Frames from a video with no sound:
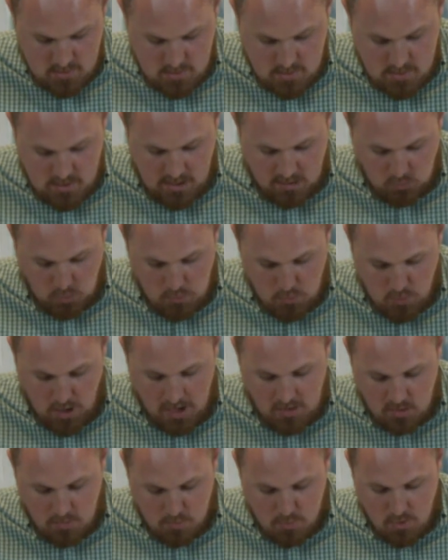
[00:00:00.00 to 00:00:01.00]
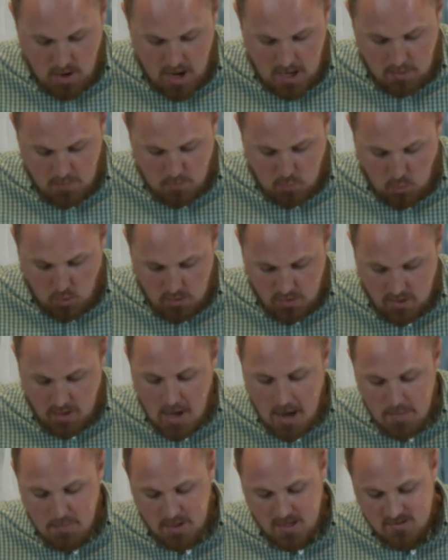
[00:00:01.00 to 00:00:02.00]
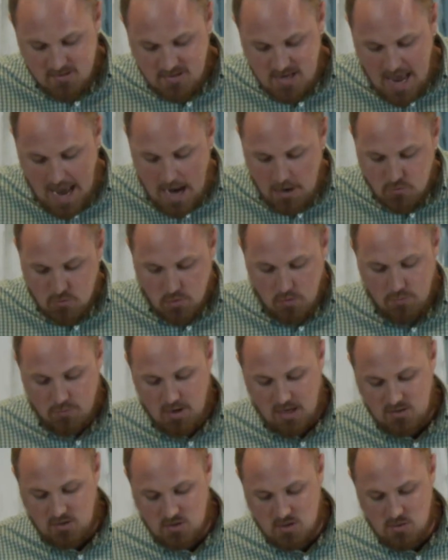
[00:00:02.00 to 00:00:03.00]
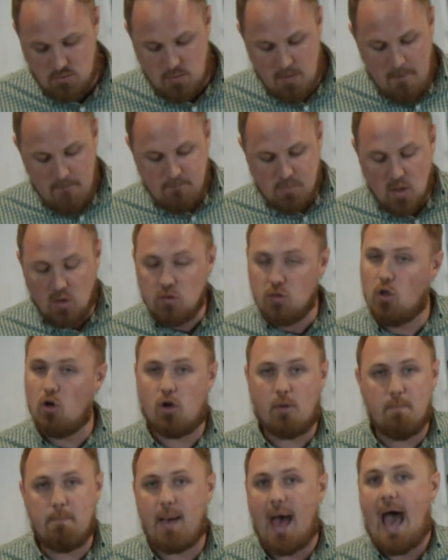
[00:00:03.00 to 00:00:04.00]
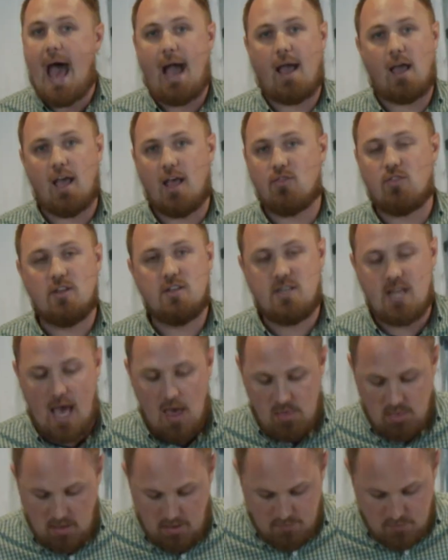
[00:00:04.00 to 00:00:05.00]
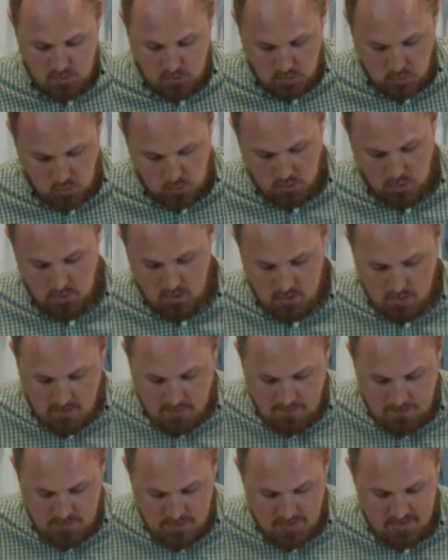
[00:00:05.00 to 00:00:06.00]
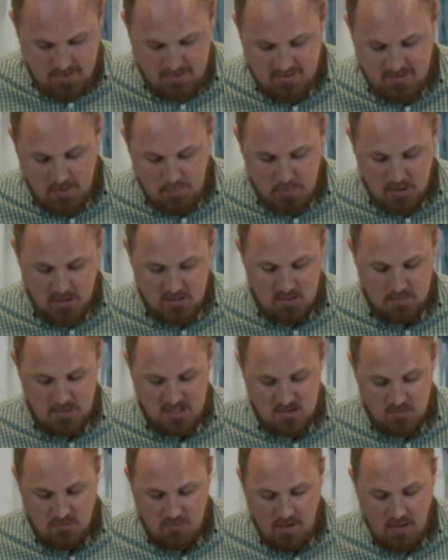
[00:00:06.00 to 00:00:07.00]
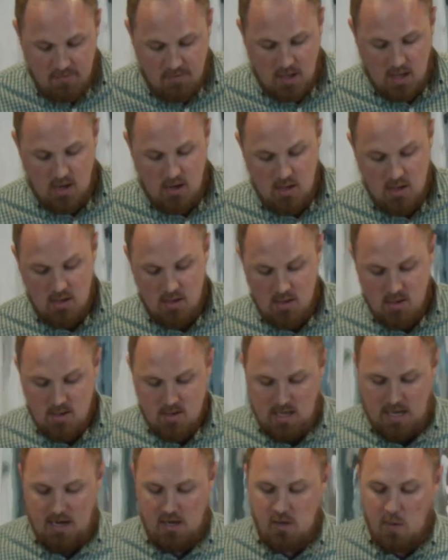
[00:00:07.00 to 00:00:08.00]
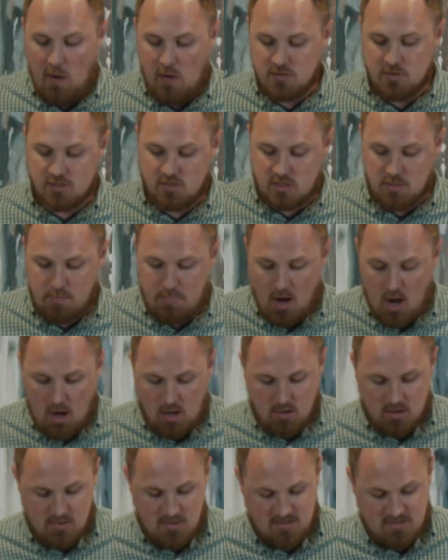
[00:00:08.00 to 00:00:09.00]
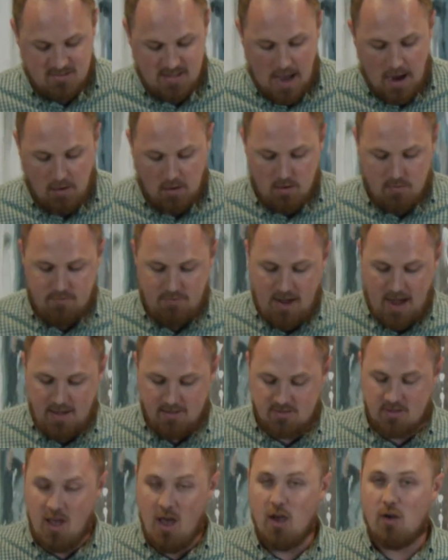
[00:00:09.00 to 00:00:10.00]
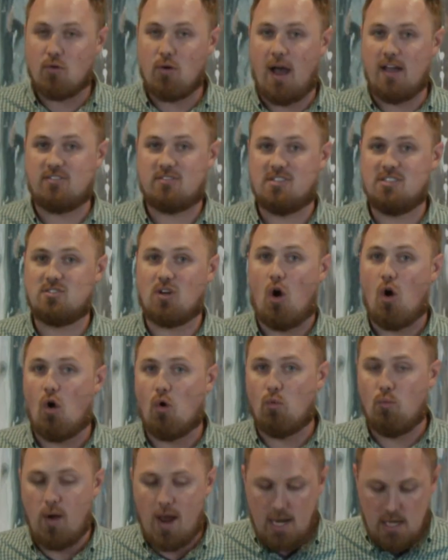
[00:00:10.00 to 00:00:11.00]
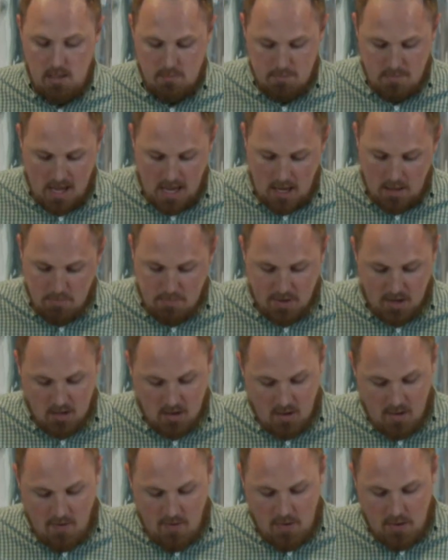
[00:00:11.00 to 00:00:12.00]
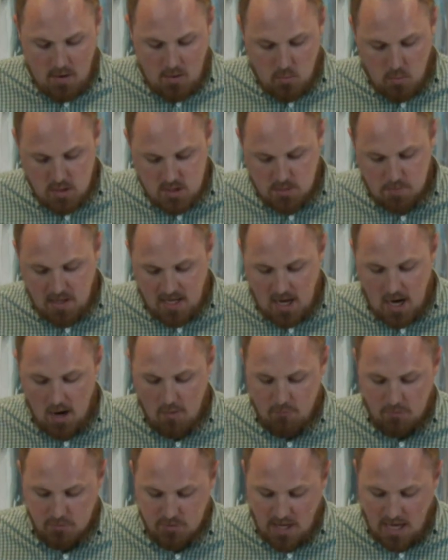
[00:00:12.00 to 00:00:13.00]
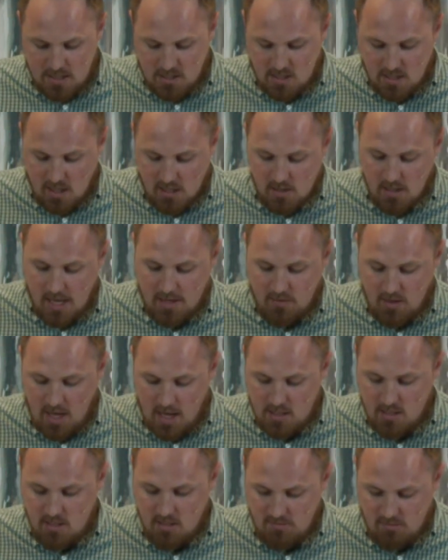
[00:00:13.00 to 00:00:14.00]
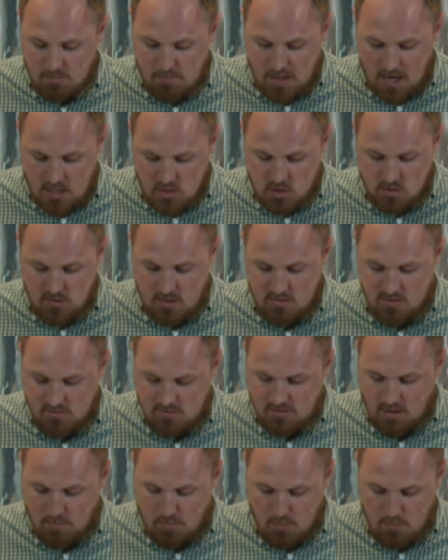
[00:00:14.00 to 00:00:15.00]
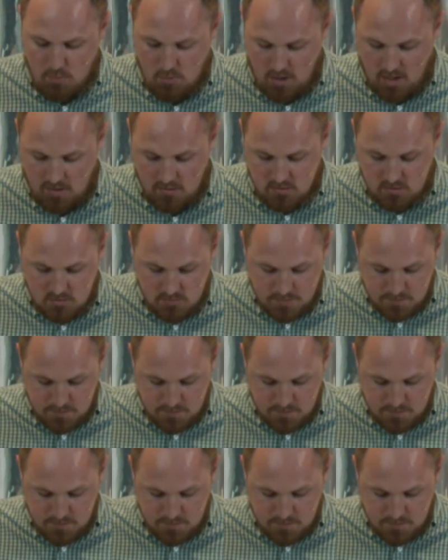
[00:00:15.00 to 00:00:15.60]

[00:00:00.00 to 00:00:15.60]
And as we break the bread and pour the cup, it is natural for us to look back at the death of the Lord. The symbolism is vivid, and it calls us to ponder the sacrifice Christ has already made, but we should be careful not to neglect the anticipation that the supper brings.